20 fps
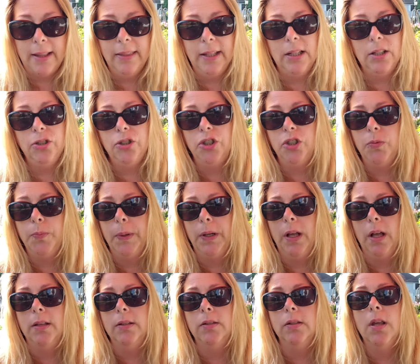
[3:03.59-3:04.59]
I think it's just
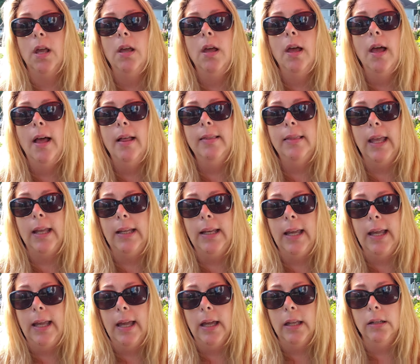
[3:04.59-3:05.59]
because they
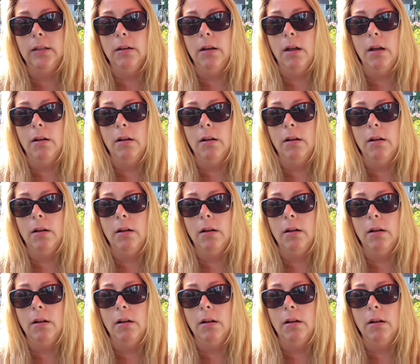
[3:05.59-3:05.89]
can't